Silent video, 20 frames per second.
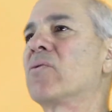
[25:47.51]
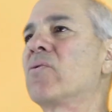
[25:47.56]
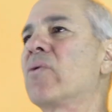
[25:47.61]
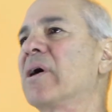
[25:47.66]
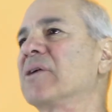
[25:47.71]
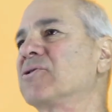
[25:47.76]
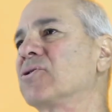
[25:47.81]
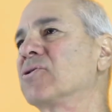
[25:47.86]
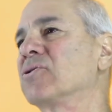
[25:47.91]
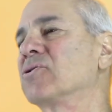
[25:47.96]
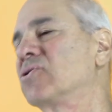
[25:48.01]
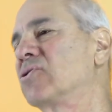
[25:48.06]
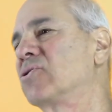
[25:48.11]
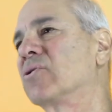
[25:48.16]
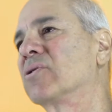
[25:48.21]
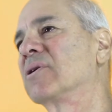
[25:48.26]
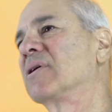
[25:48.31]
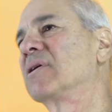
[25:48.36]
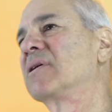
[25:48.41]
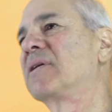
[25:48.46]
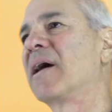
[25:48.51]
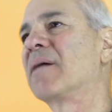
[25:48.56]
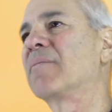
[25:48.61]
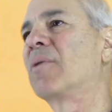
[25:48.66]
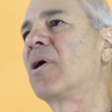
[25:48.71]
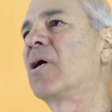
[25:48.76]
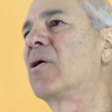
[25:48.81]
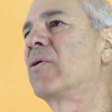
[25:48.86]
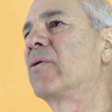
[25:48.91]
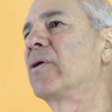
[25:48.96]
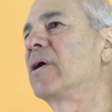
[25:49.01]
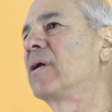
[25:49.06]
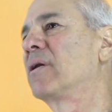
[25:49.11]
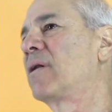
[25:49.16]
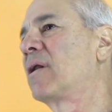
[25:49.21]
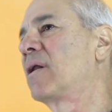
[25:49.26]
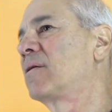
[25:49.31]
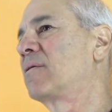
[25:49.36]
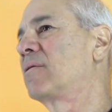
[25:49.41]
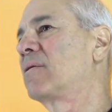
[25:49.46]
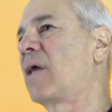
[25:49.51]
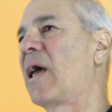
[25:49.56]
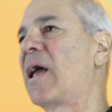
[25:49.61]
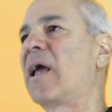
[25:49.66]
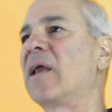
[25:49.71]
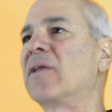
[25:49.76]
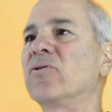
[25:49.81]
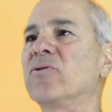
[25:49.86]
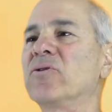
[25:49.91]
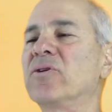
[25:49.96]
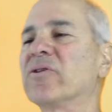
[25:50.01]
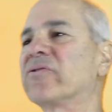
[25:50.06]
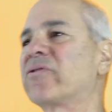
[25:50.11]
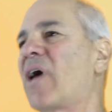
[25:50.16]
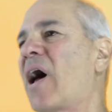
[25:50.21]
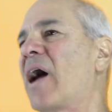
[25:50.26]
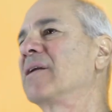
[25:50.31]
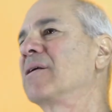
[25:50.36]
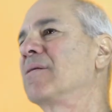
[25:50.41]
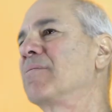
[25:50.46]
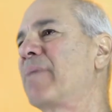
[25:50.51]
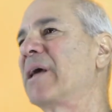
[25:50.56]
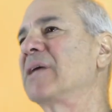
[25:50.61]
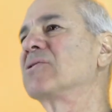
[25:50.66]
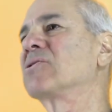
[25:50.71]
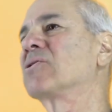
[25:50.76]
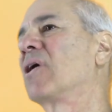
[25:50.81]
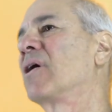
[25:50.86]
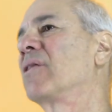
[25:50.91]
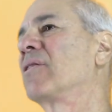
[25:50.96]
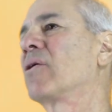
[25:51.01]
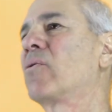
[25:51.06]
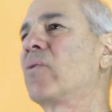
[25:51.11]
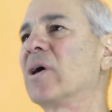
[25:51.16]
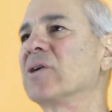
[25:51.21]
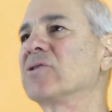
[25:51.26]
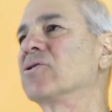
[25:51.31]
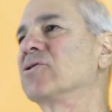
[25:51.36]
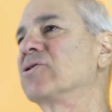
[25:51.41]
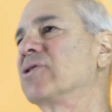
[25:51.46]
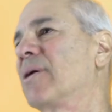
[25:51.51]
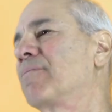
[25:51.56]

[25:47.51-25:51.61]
questions during the demo and you decided based on the questions,